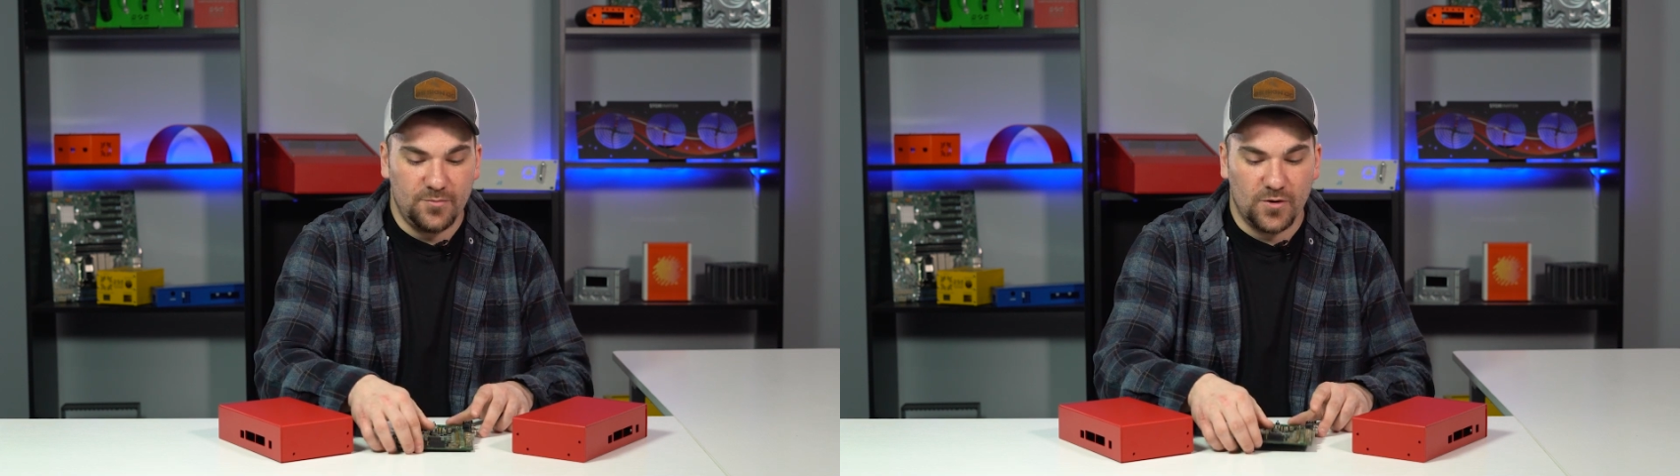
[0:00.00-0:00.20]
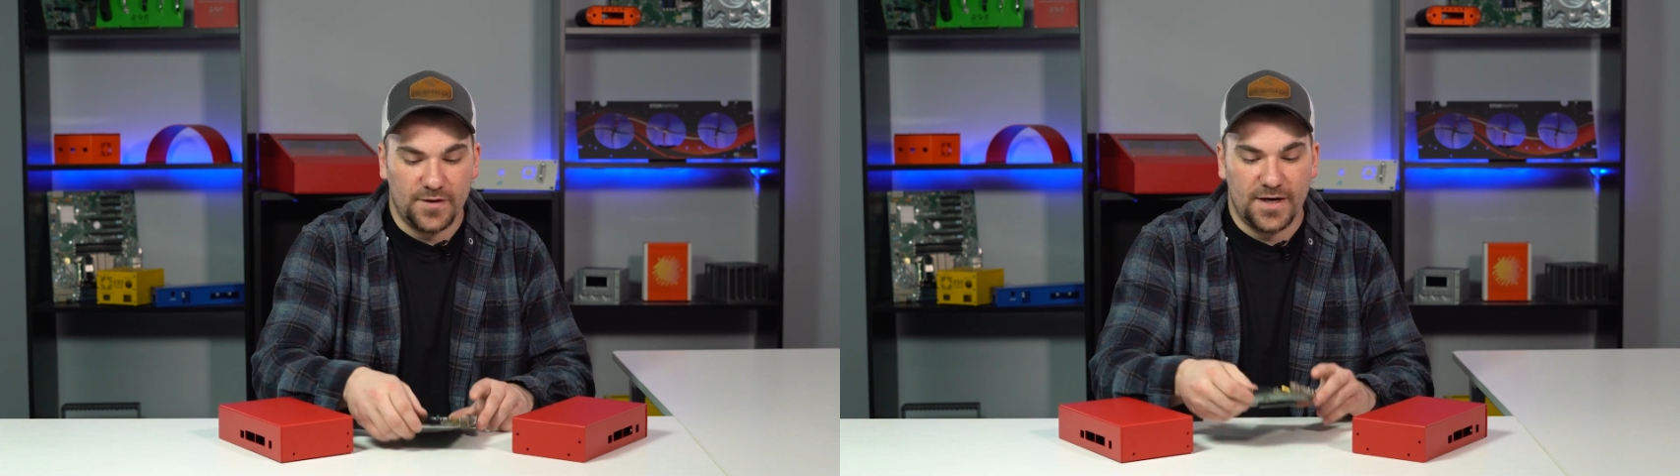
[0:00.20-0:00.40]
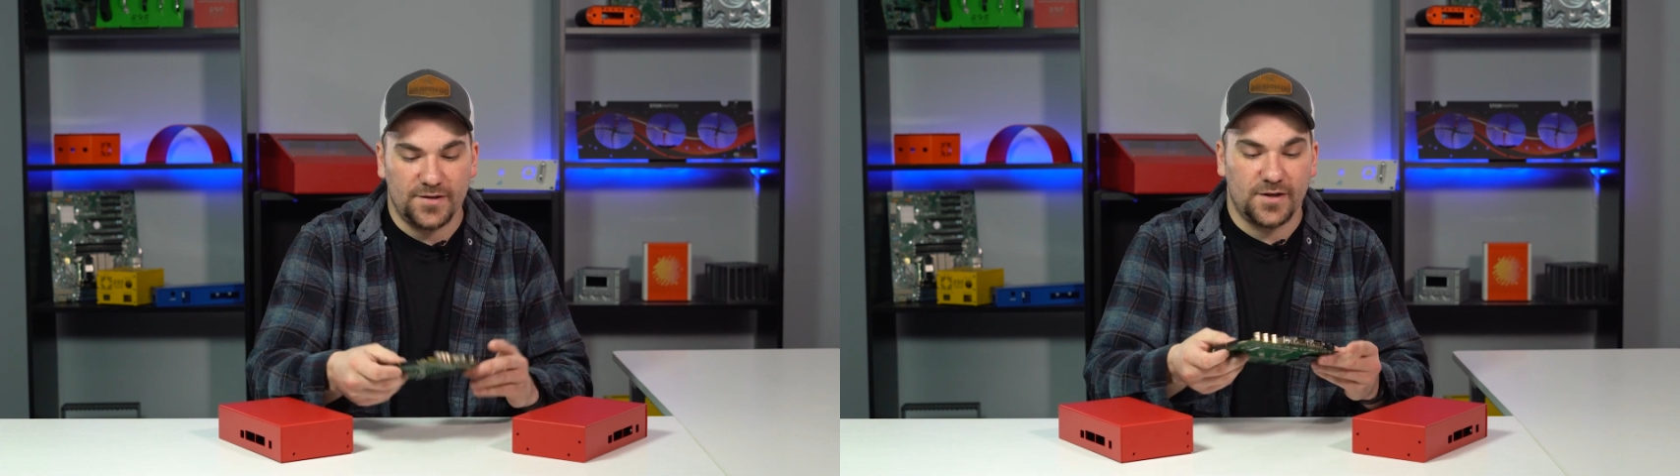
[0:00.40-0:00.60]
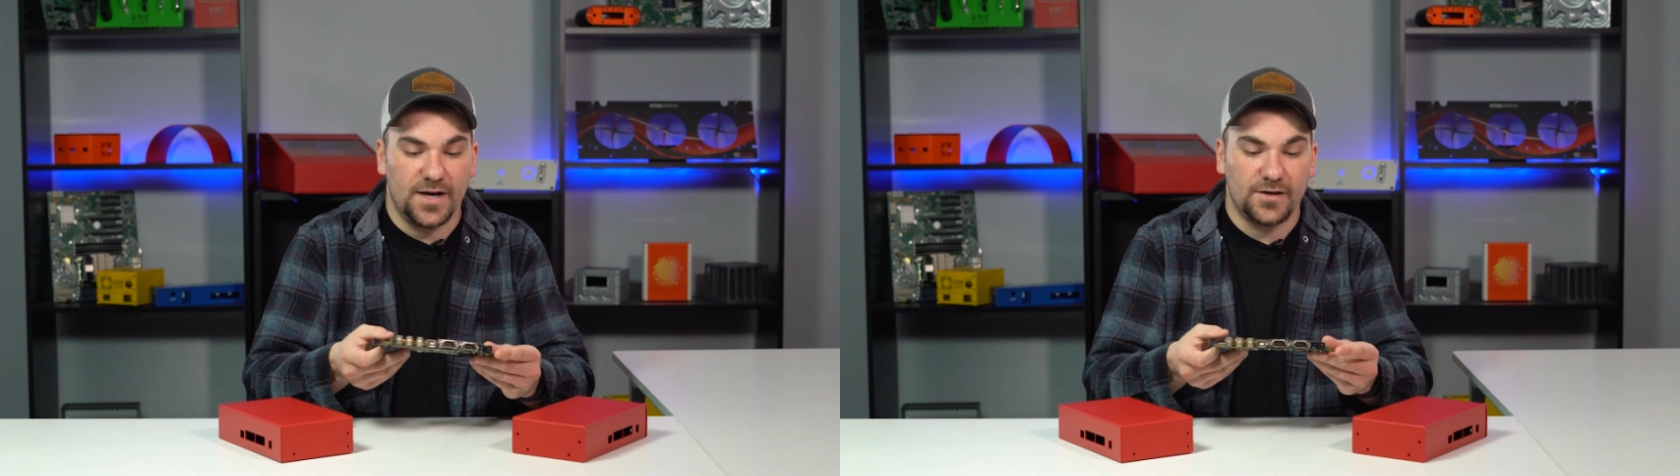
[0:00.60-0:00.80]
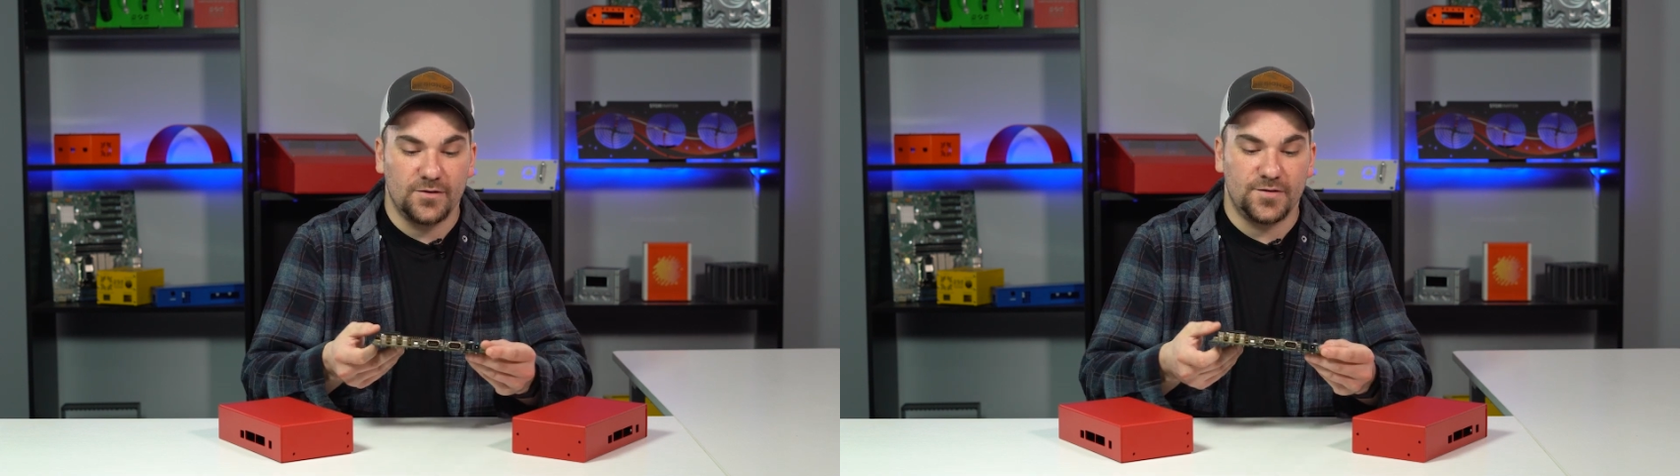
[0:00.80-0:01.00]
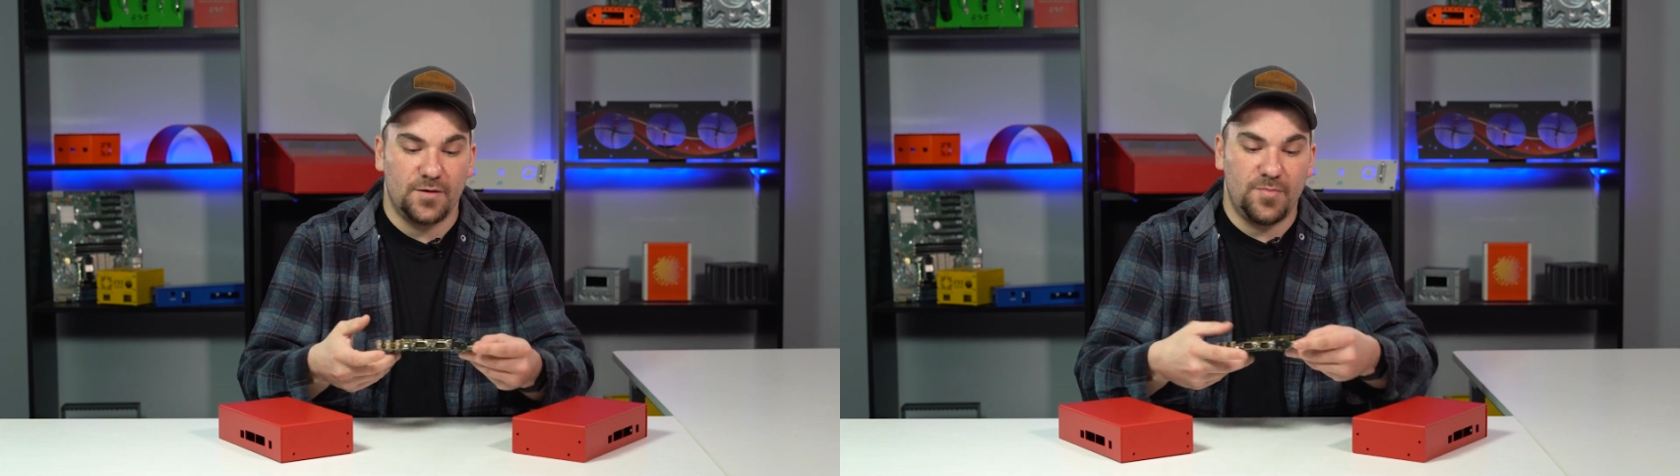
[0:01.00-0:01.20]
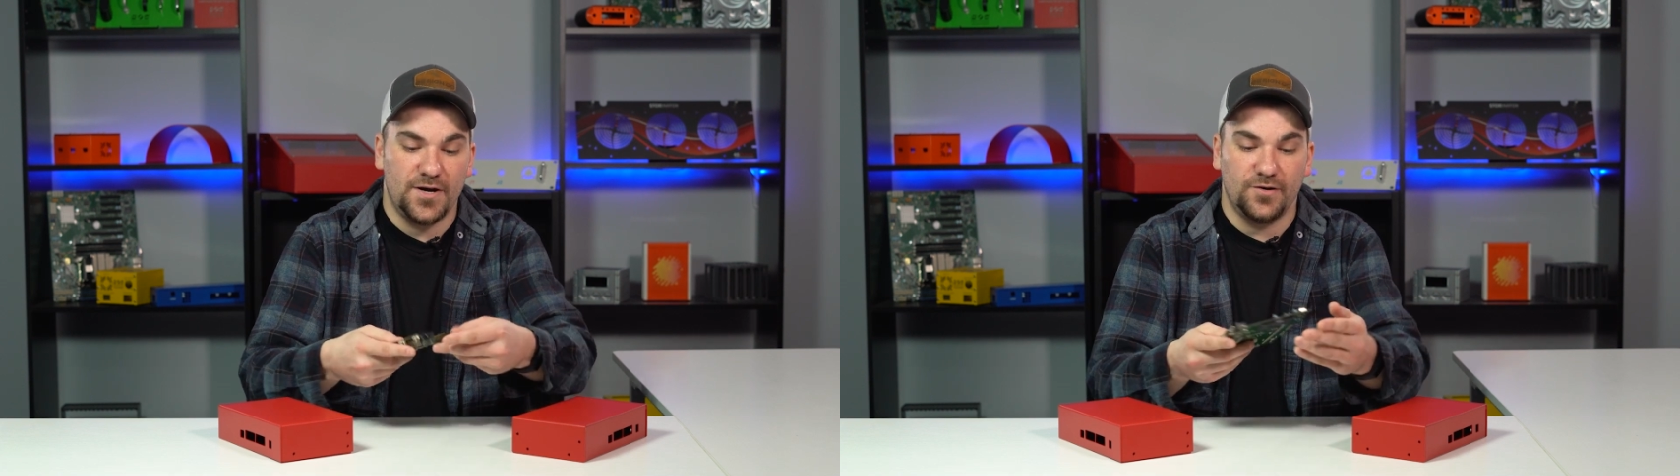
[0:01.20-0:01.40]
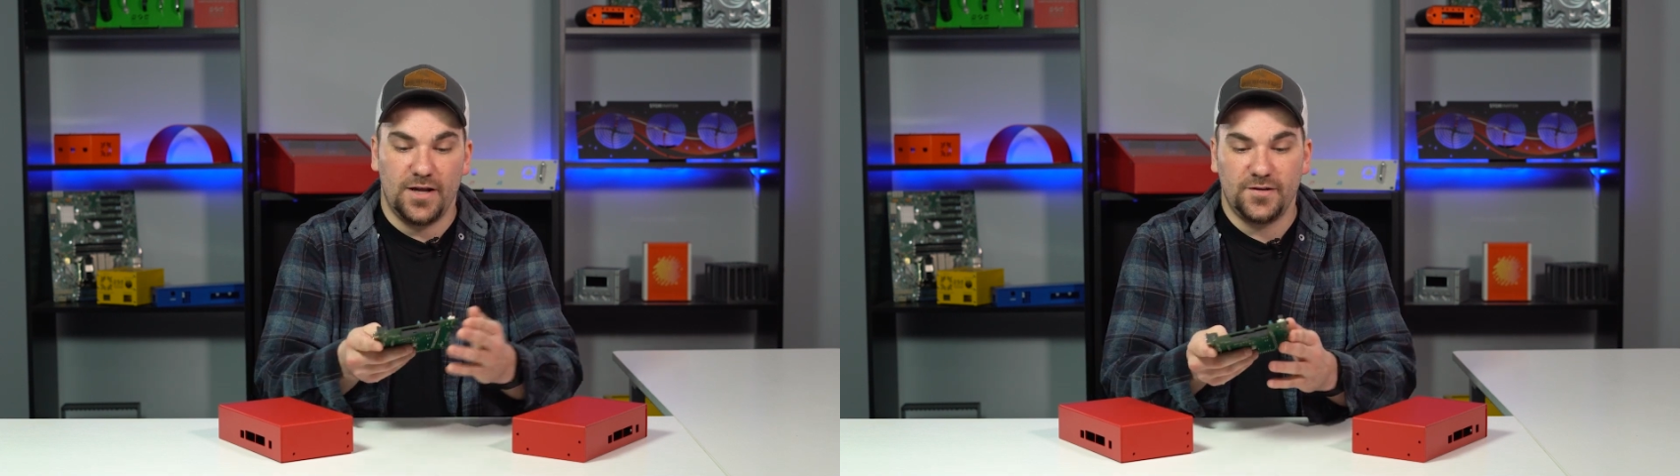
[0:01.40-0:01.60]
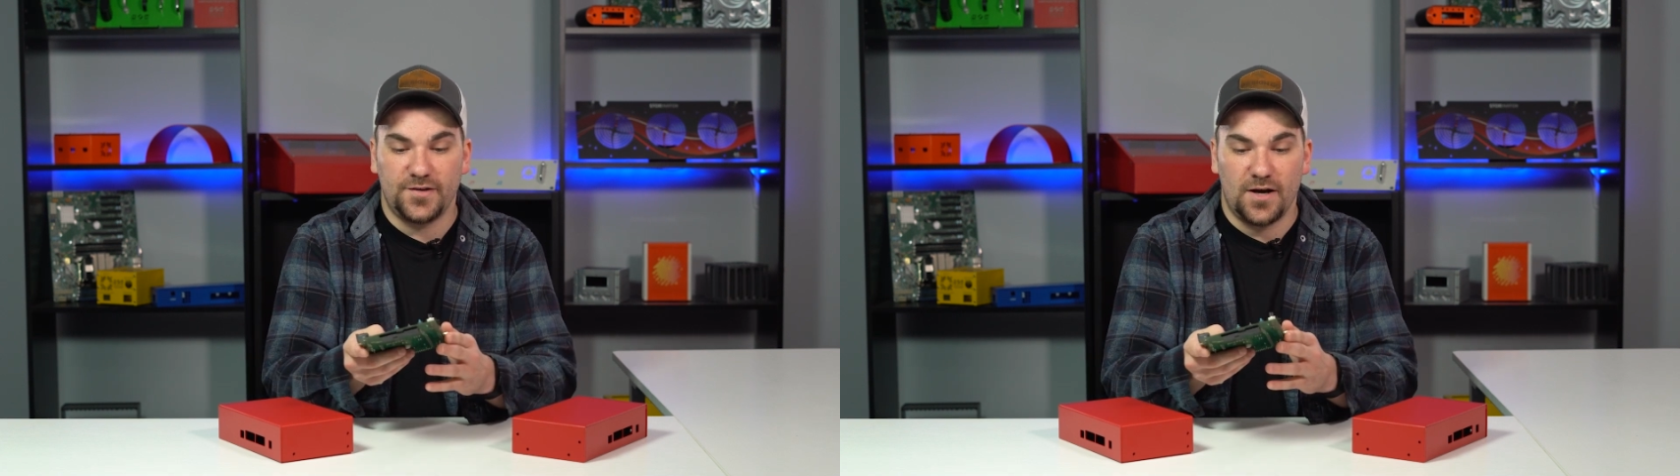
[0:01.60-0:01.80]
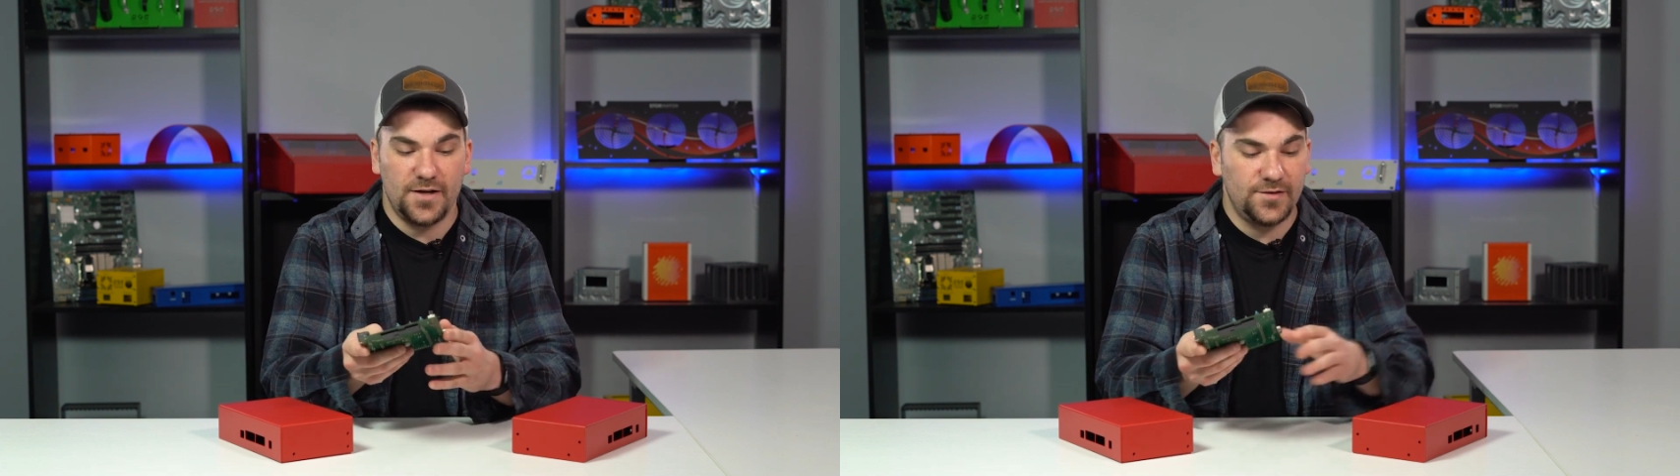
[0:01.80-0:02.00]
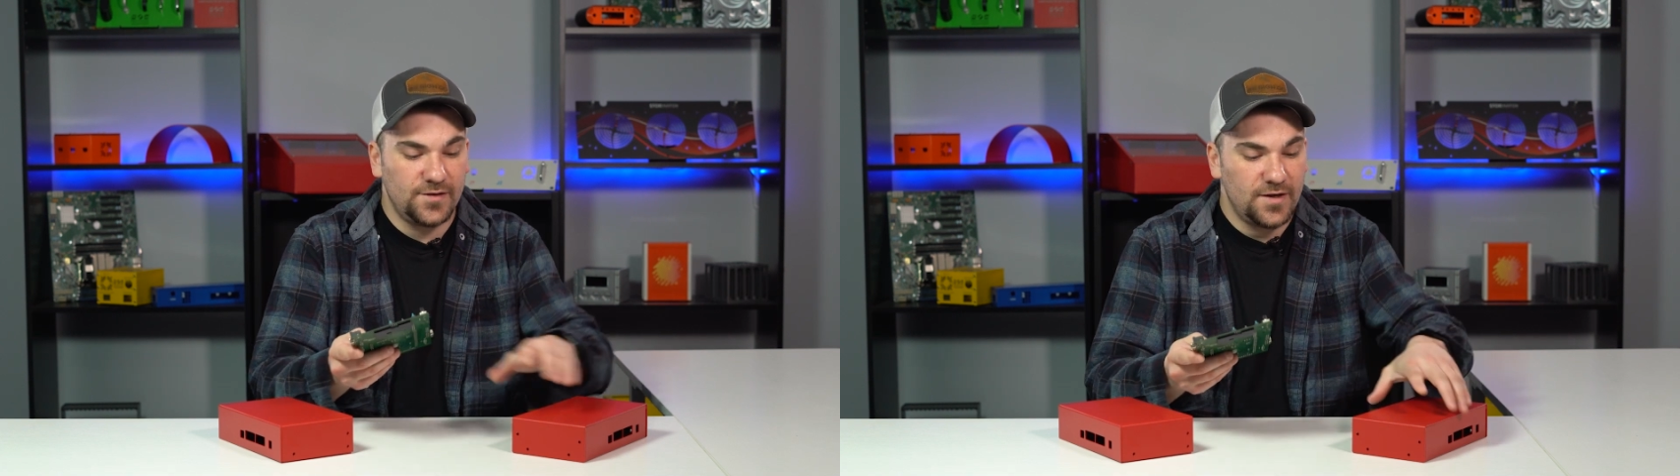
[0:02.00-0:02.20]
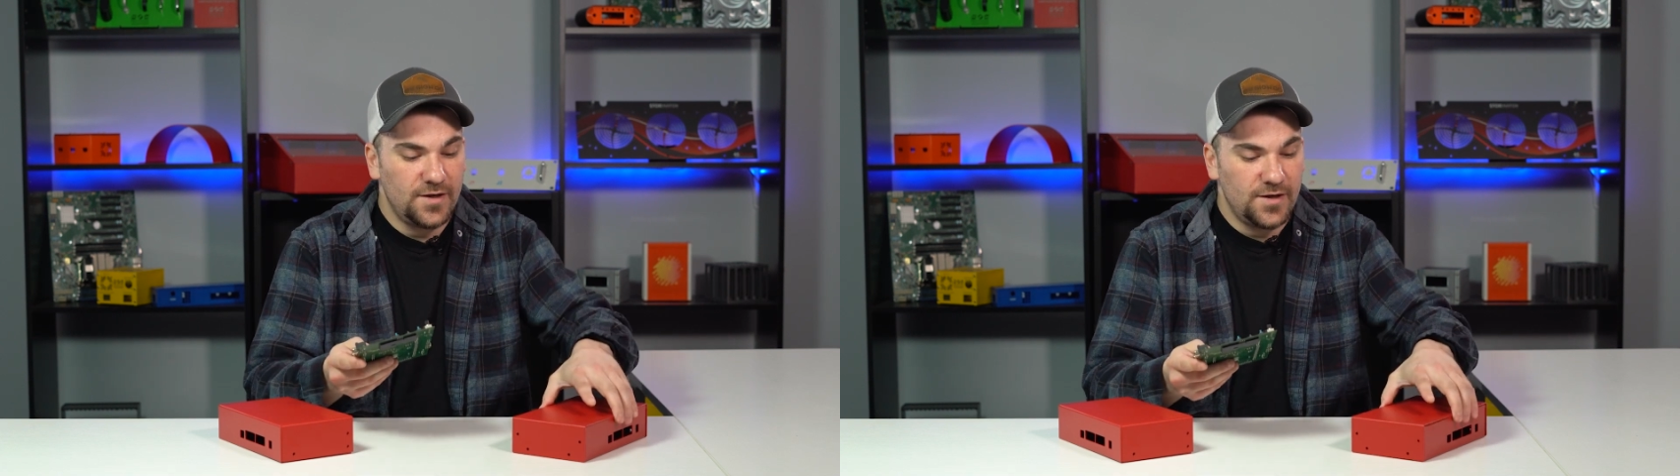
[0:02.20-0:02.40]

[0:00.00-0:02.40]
board that has connectors on parallel sides.